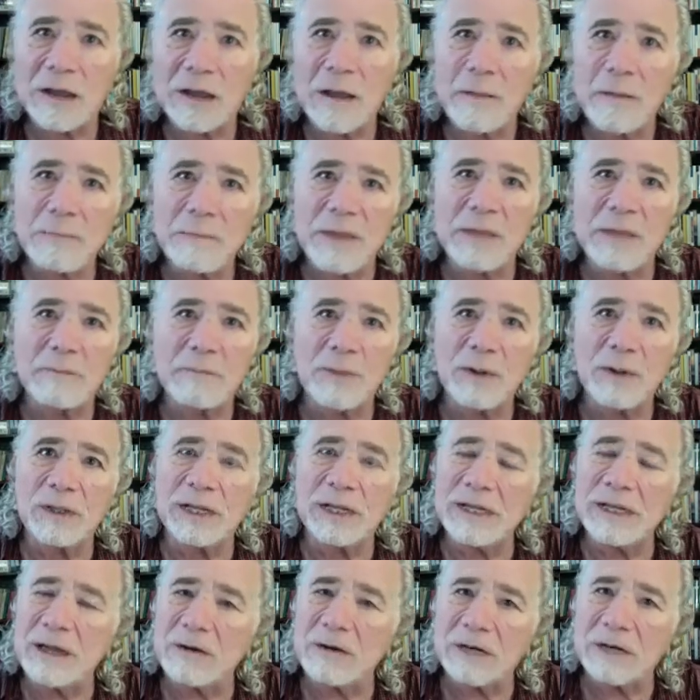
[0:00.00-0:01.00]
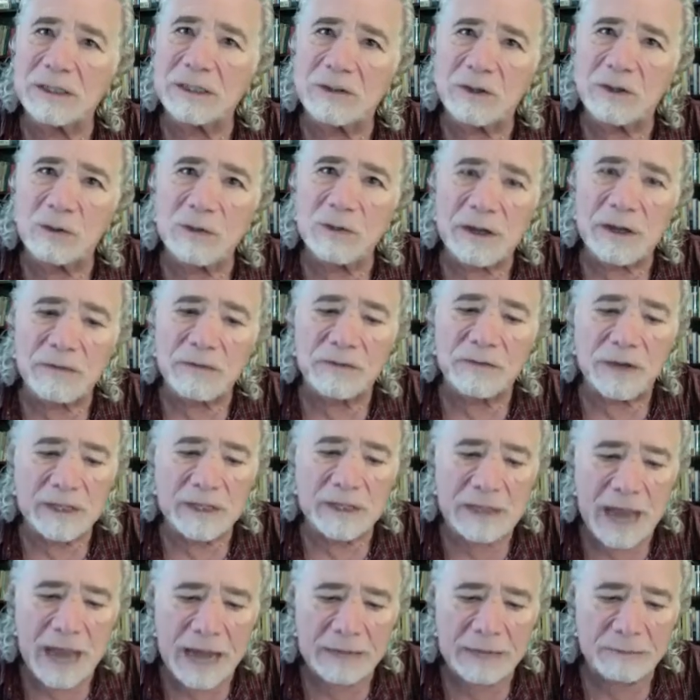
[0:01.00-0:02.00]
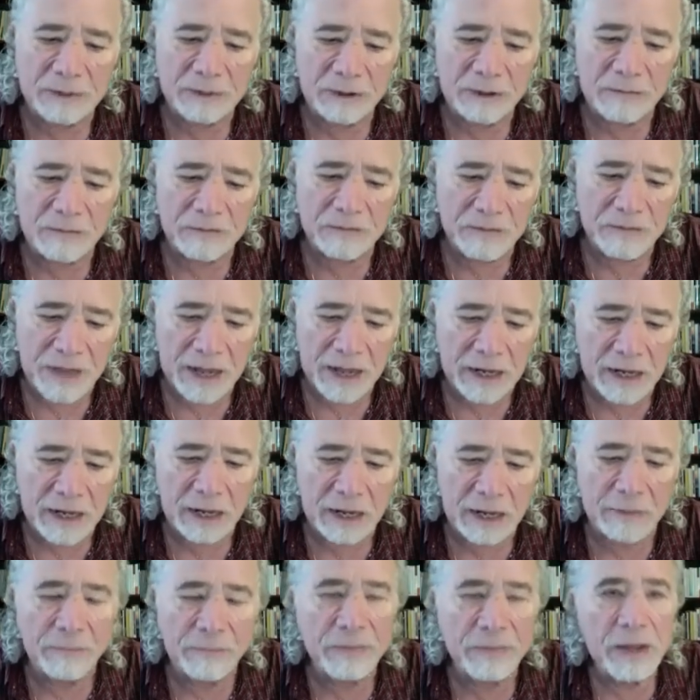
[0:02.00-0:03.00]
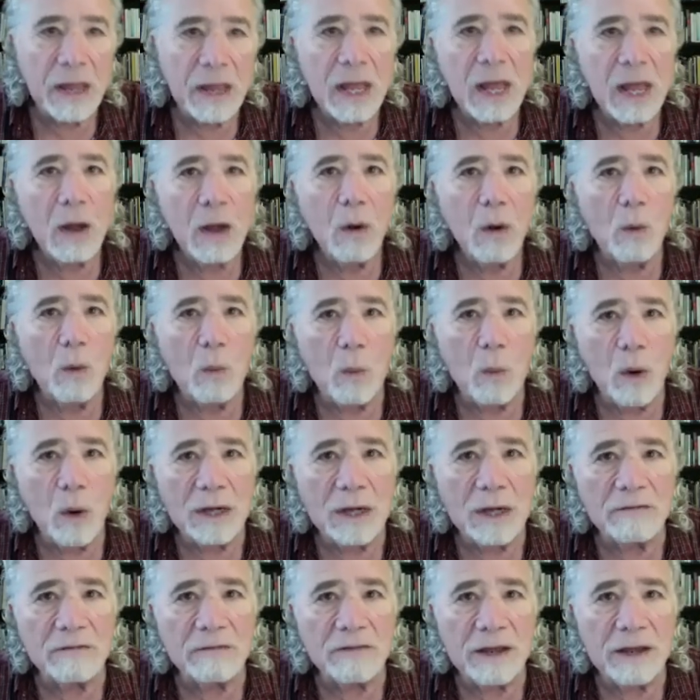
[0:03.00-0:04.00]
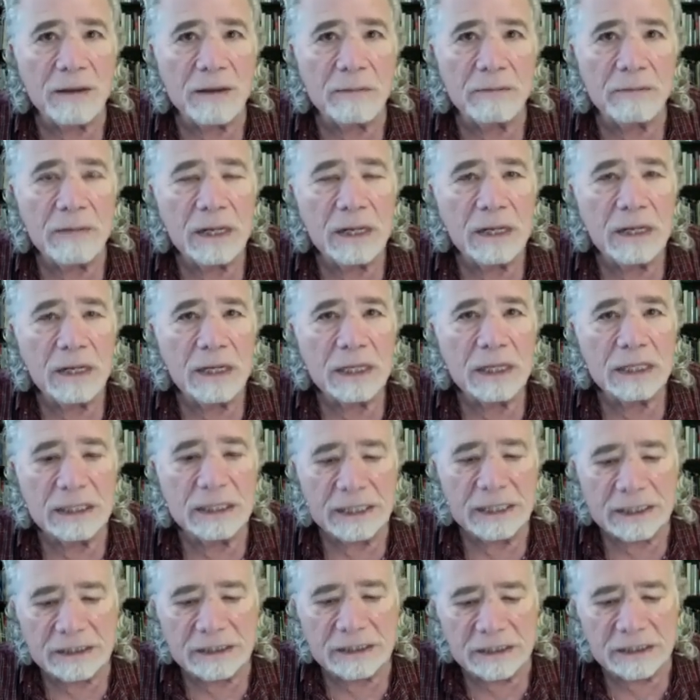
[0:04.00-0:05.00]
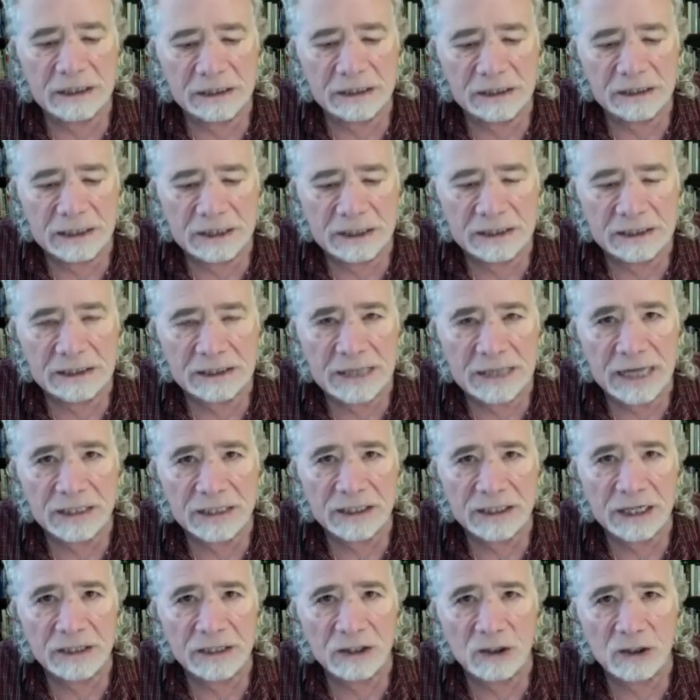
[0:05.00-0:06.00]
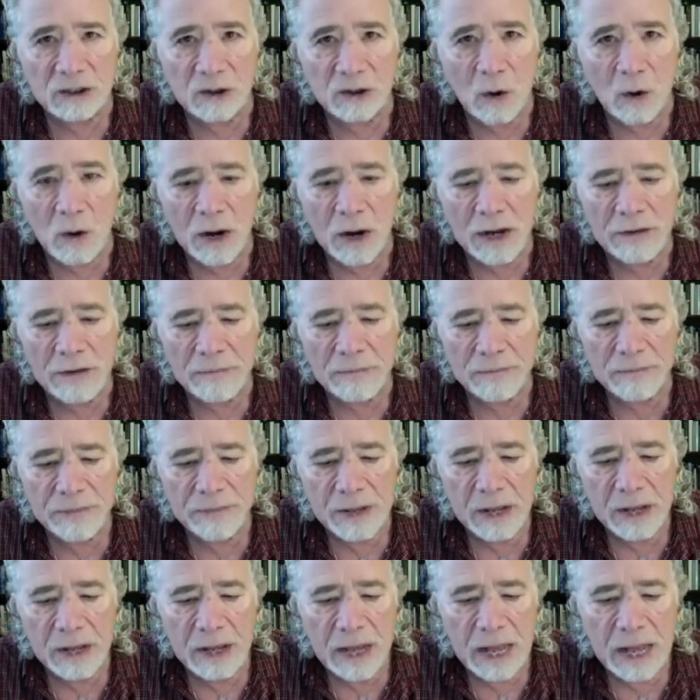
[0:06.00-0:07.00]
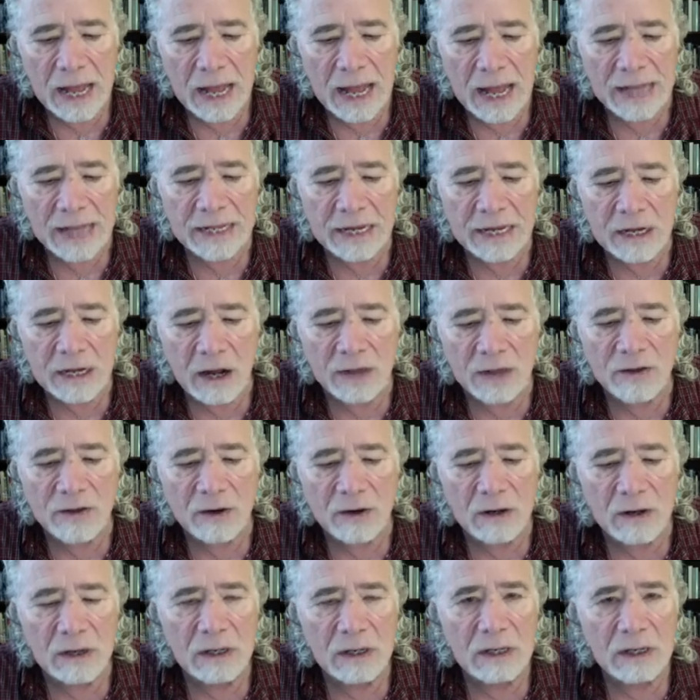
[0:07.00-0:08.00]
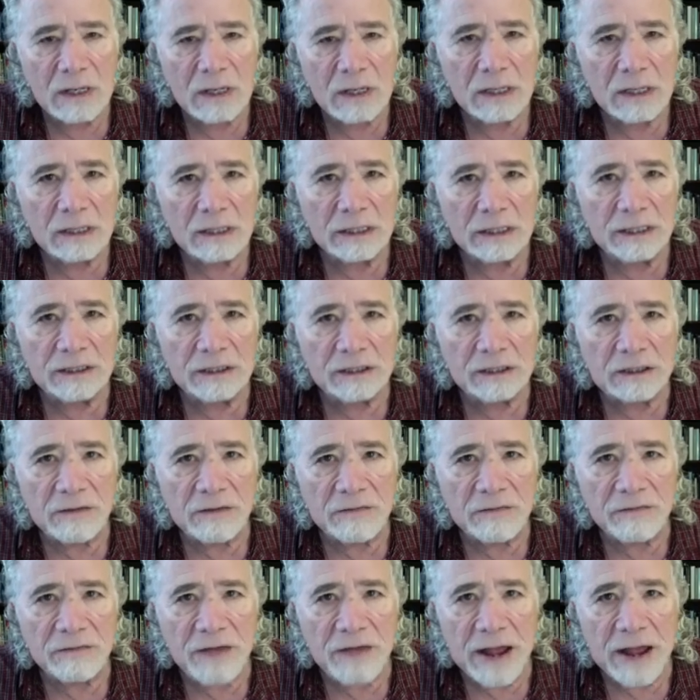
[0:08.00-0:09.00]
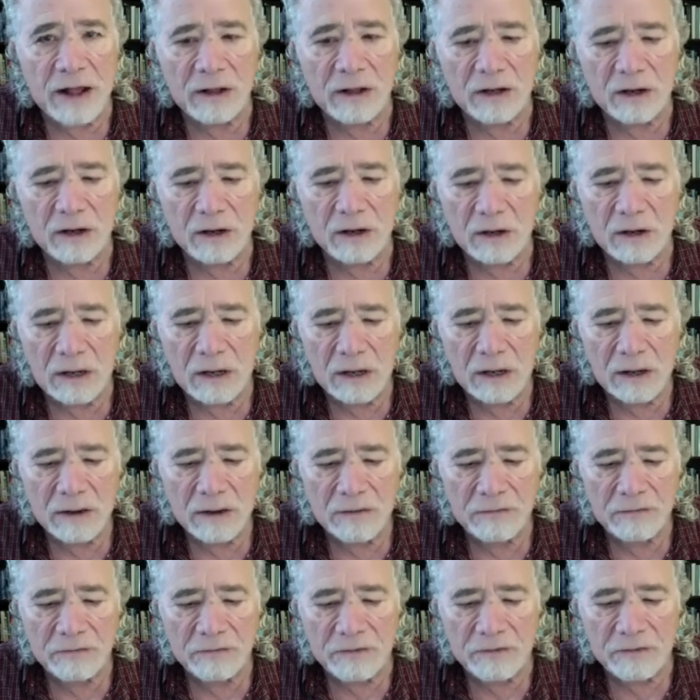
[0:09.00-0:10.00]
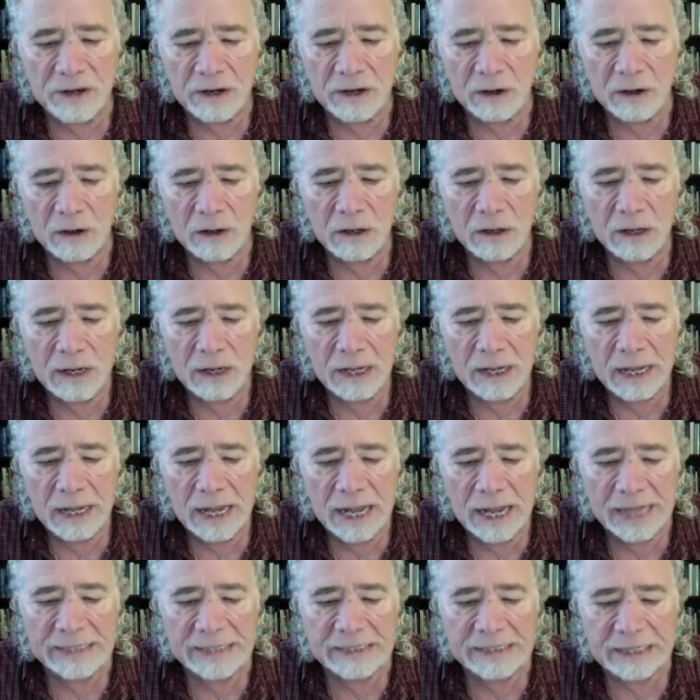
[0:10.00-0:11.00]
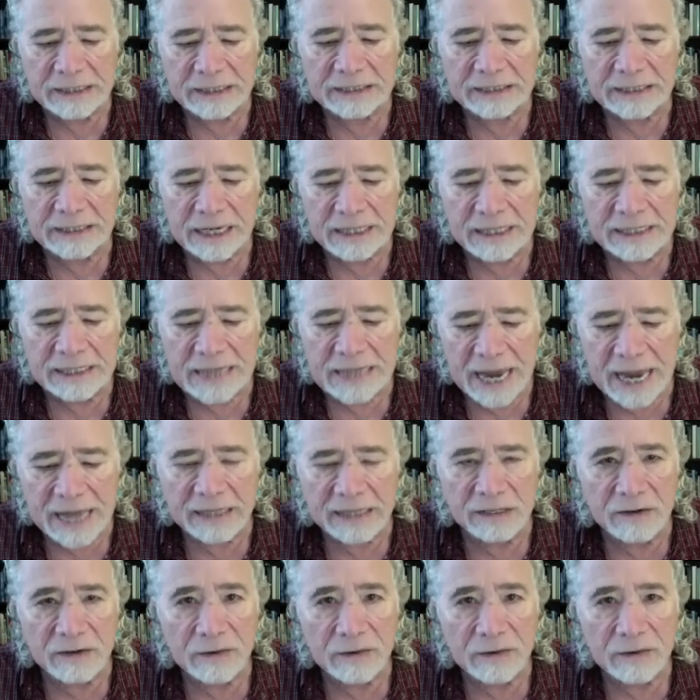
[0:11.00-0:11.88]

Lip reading: people and there are two different types of thinking. One of them leads to success and joy, and the other leads to failure, fear, and discontent.